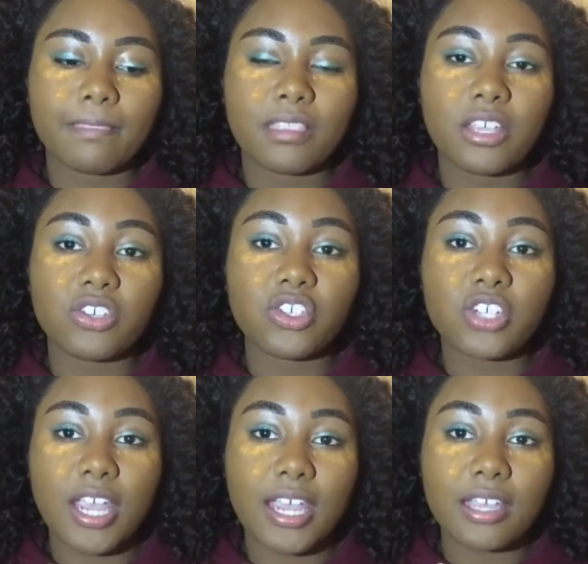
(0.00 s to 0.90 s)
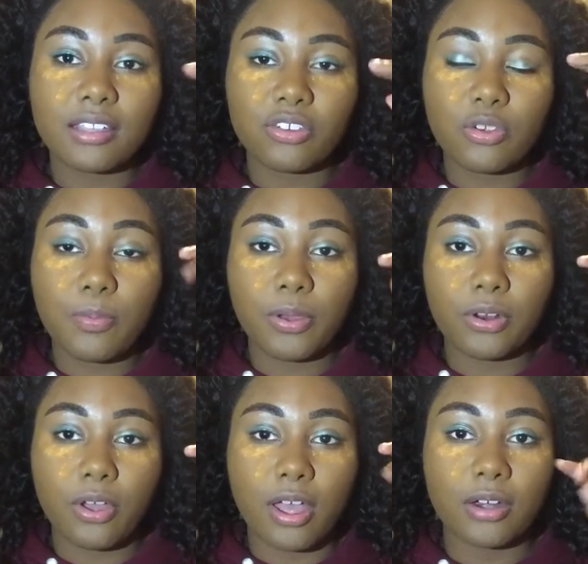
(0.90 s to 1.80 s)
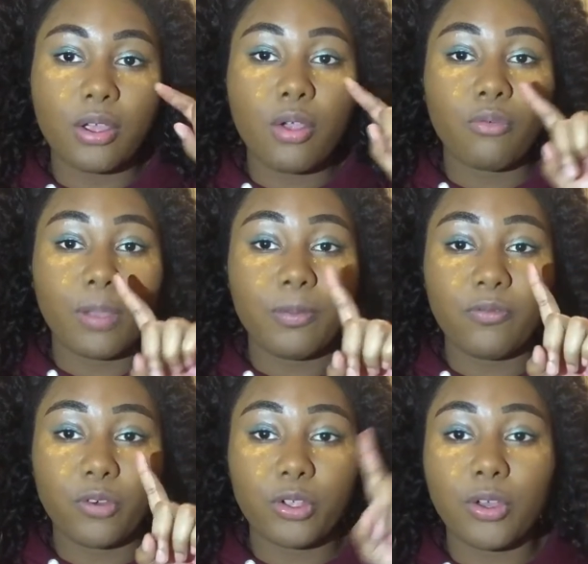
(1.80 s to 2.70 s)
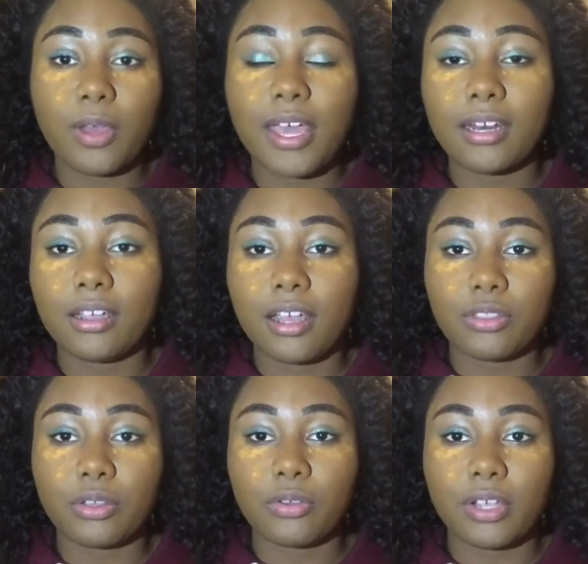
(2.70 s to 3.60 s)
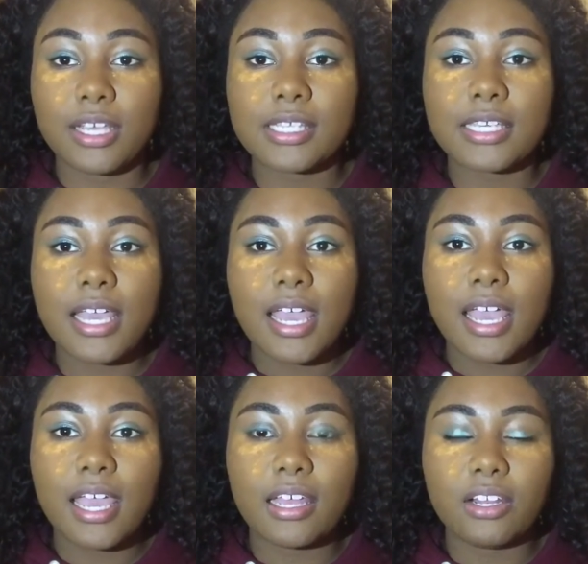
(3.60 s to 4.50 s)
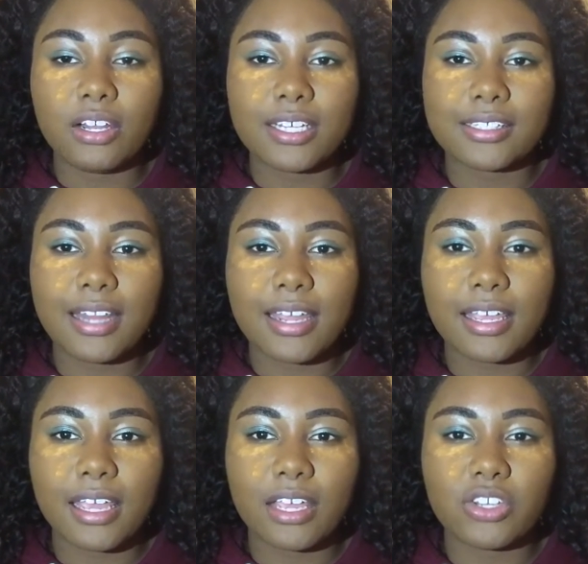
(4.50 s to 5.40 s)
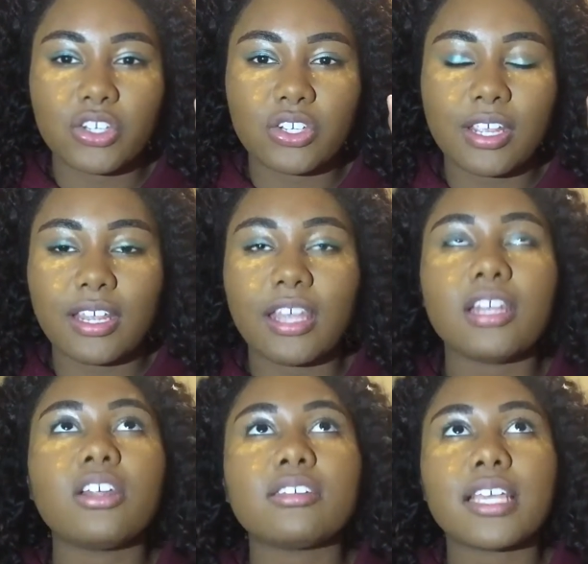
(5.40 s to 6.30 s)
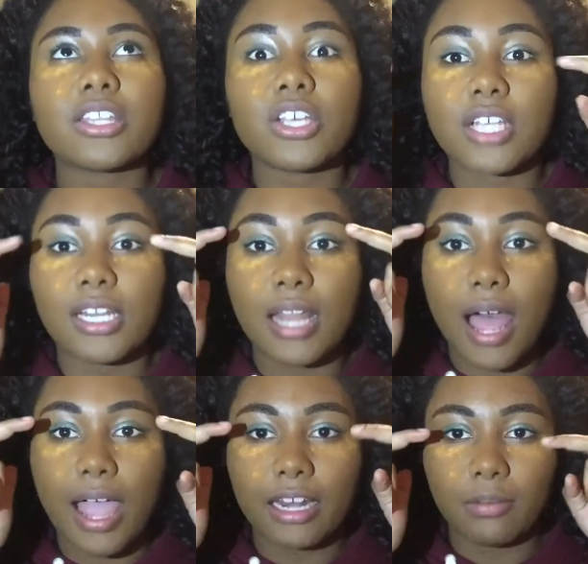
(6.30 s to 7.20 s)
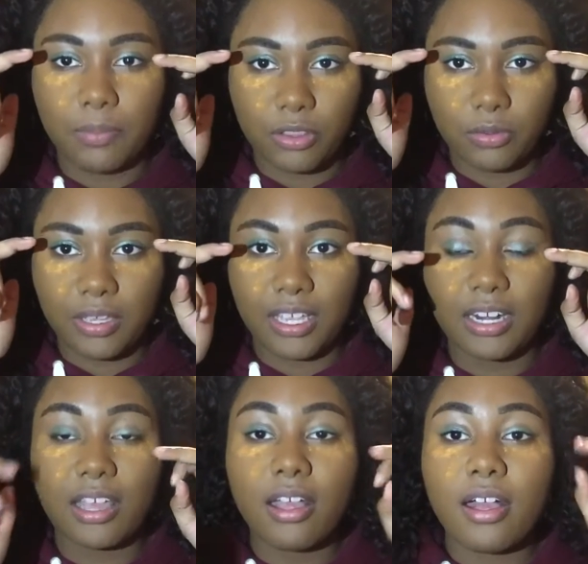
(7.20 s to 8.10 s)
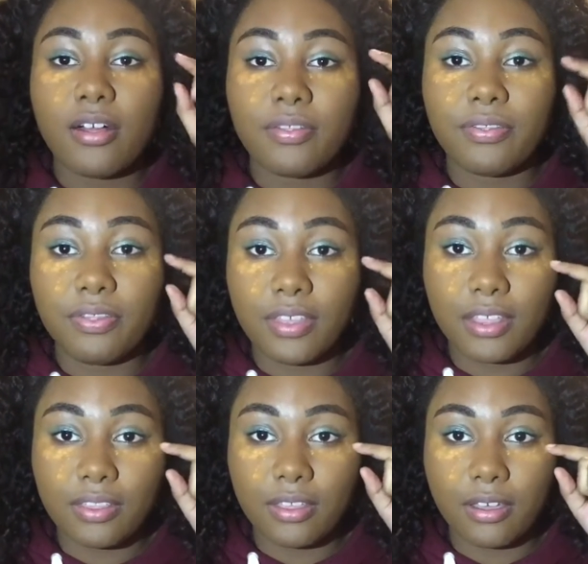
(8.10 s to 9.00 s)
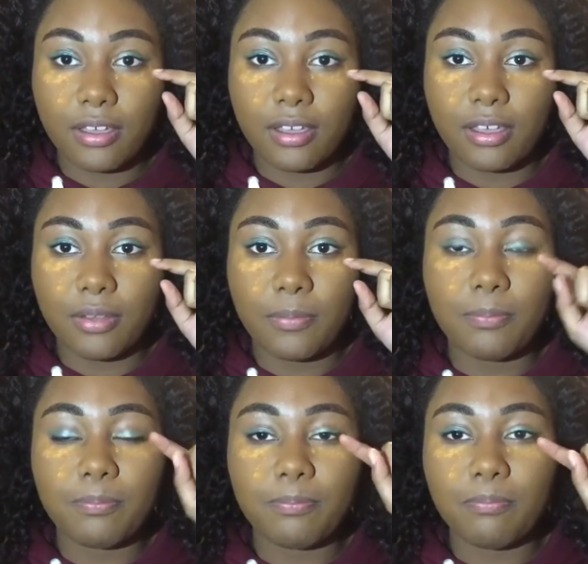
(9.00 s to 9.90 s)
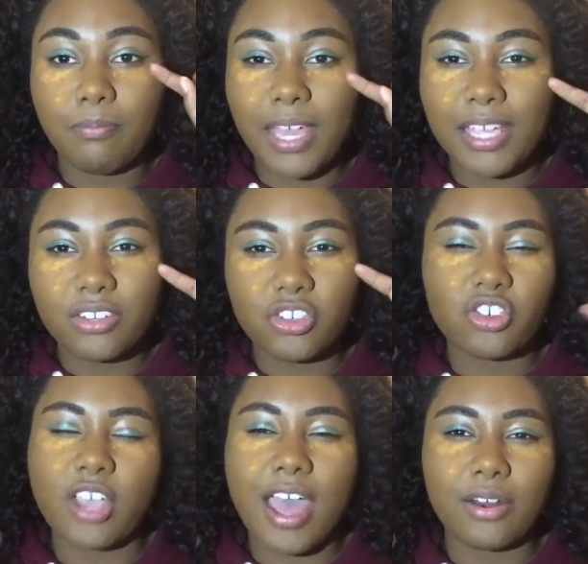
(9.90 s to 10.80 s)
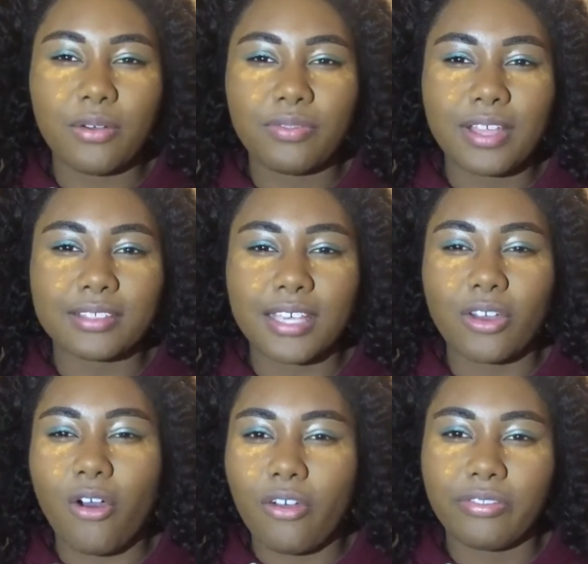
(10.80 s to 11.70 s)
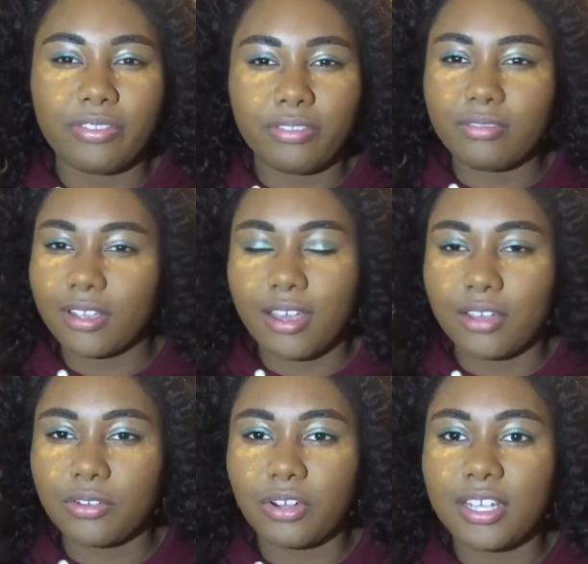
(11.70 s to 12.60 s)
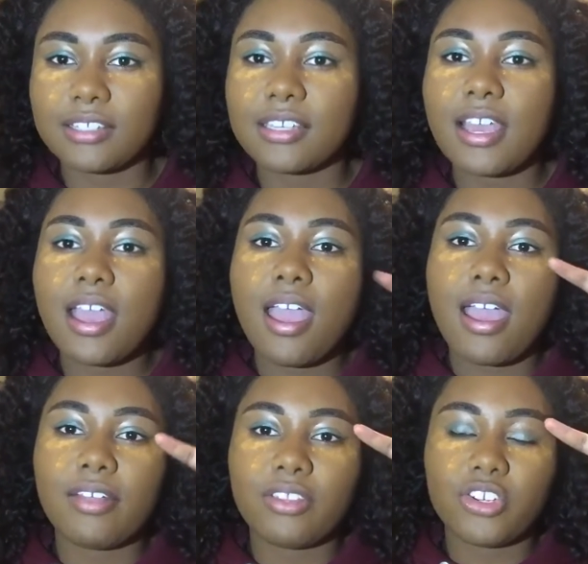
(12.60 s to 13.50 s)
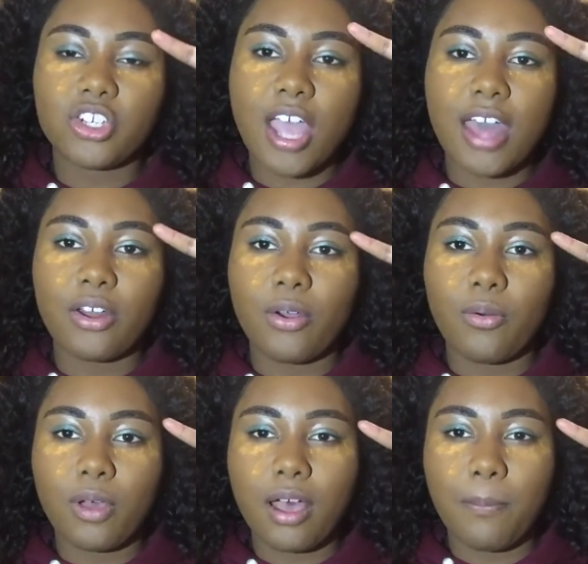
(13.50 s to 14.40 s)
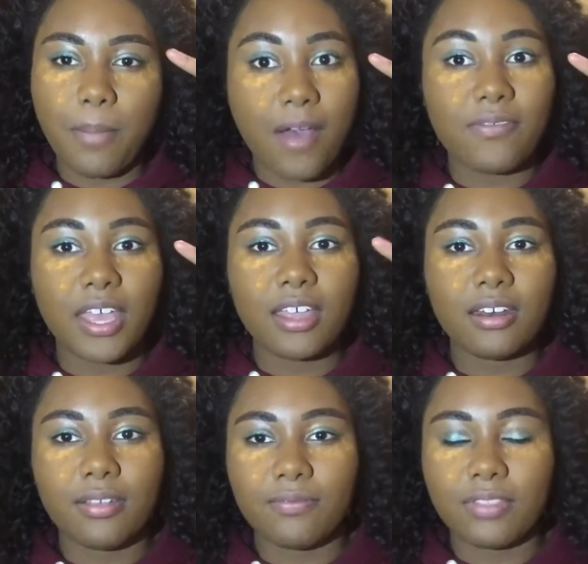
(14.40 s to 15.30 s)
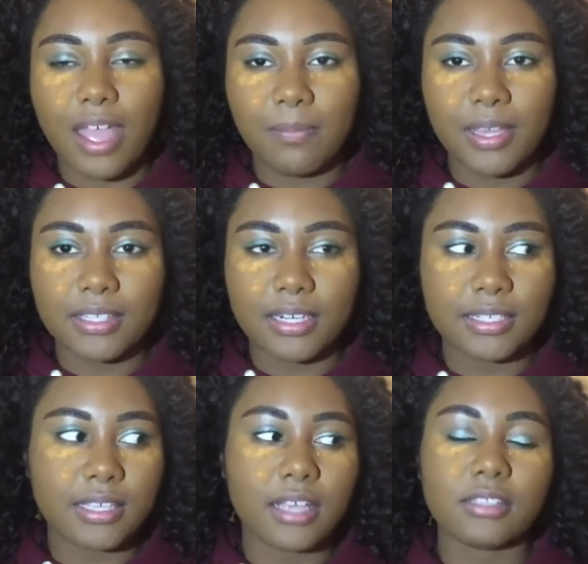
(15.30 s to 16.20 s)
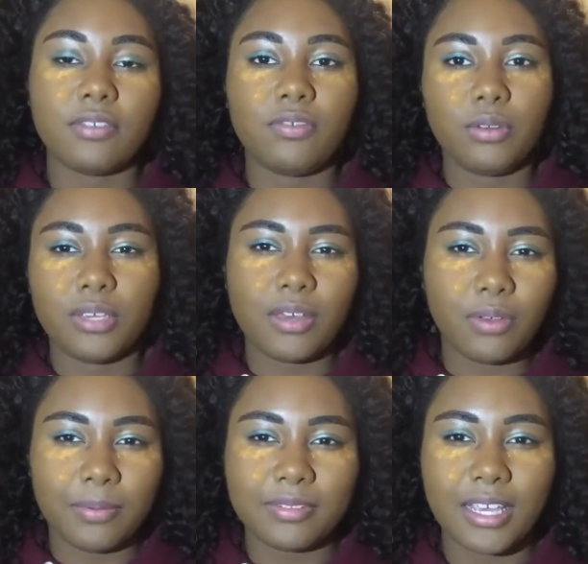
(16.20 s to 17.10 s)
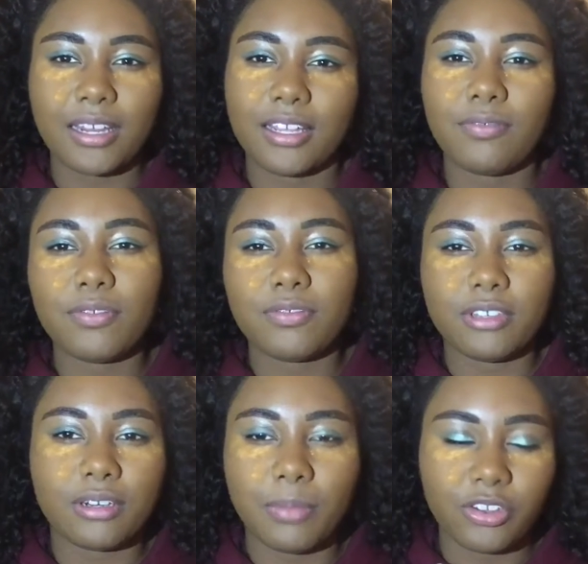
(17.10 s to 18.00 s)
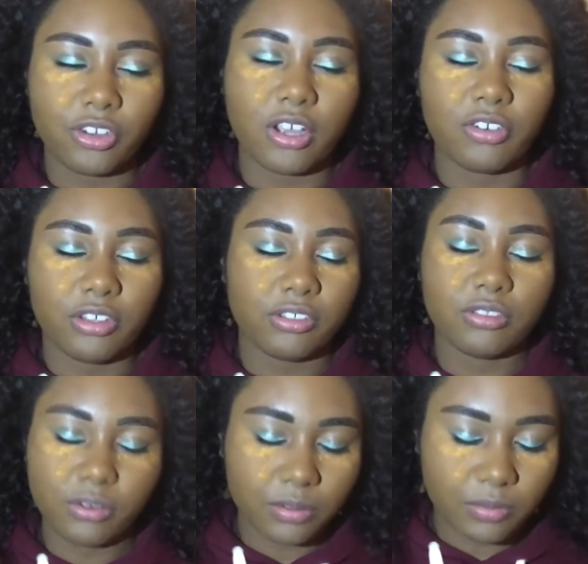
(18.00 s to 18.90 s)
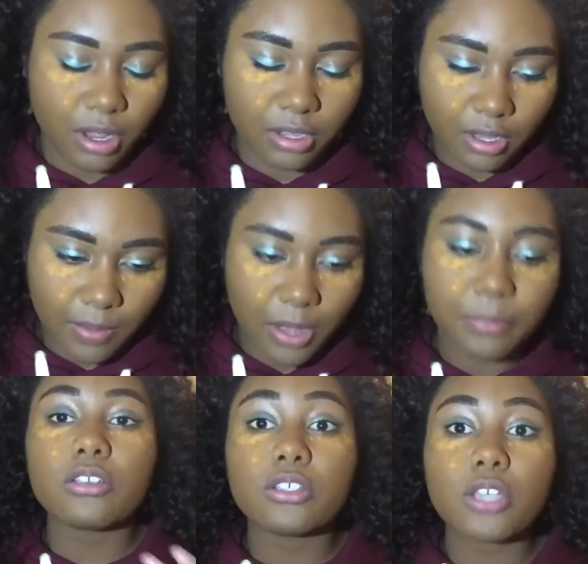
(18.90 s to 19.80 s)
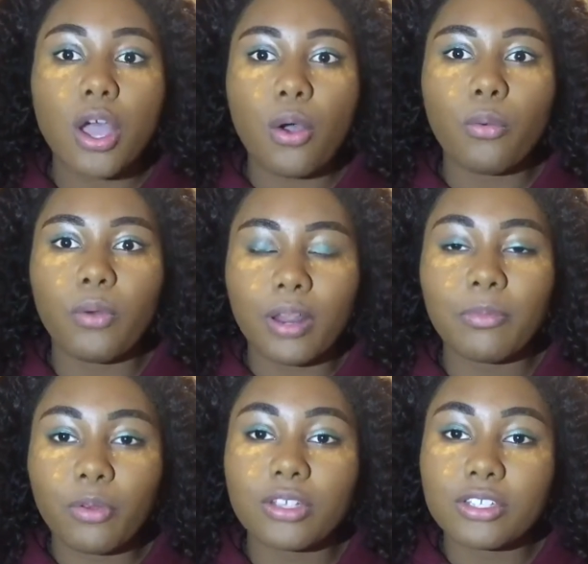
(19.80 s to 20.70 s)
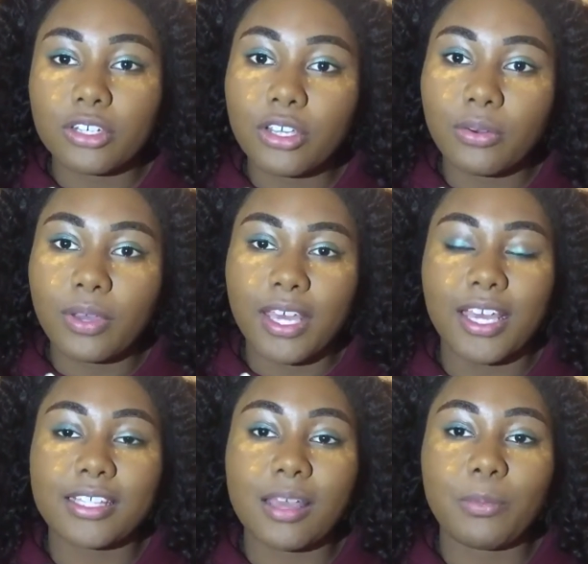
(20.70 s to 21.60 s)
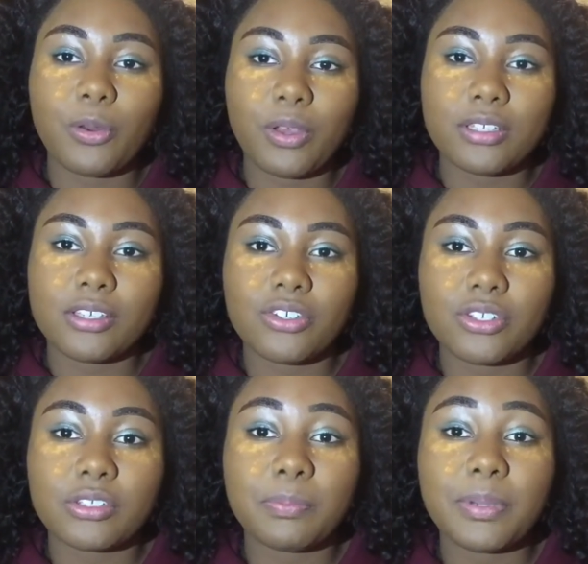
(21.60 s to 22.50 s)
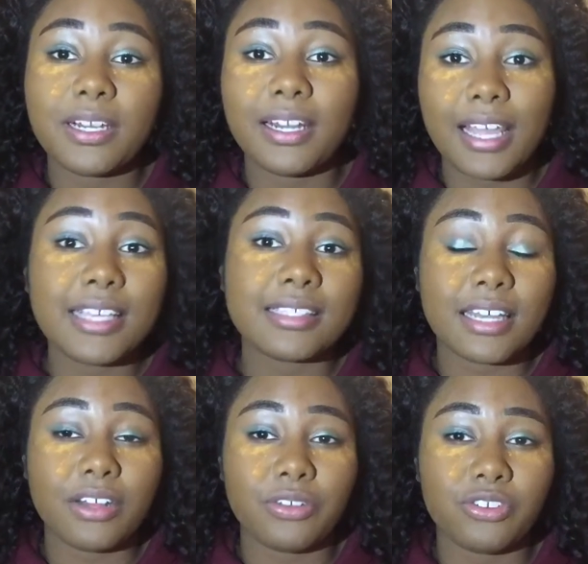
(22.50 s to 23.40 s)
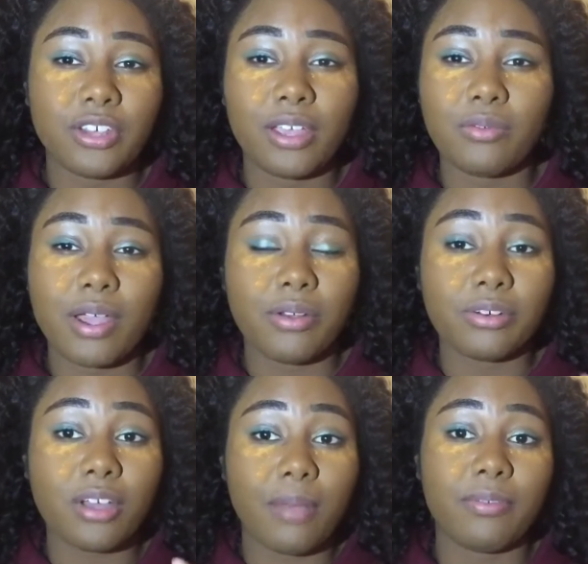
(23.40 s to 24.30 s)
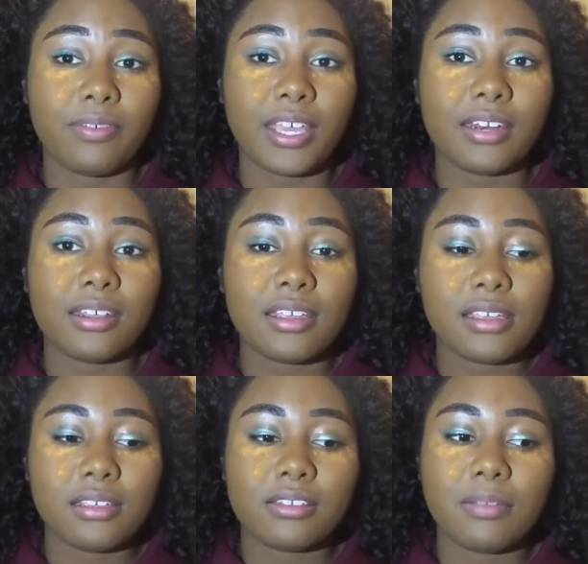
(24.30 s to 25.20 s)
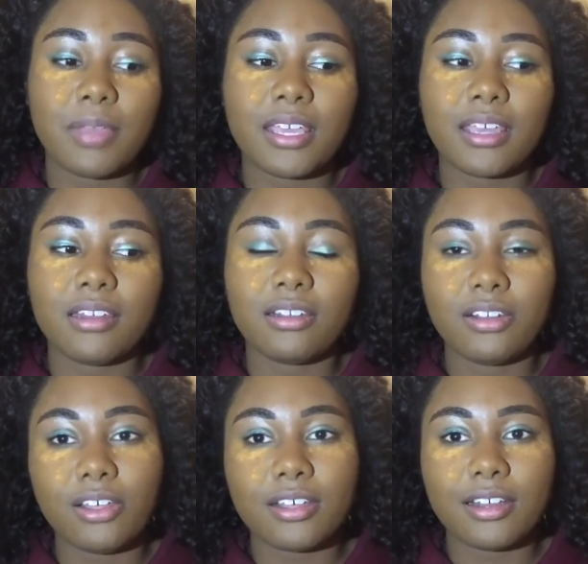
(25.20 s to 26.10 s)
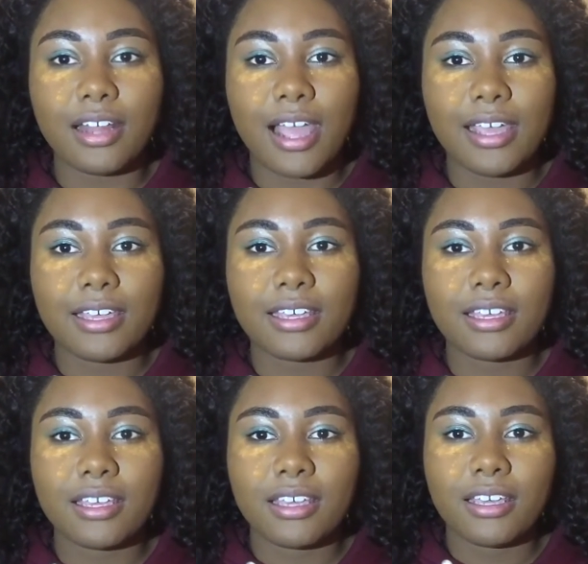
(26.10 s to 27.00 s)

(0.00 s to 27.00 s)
the shade that you put on right before you go ahead and cut the crease, it looks like it looks like there's a line between the main shadow that's like on the cut crease and the shadow above it, if that makes any sense. If you get what I'm saying, like if you've seen a bunch of cut creases, you know what I'm talking about. So what I'm going to do is I'm going to just place another shade right on top of it to make it look like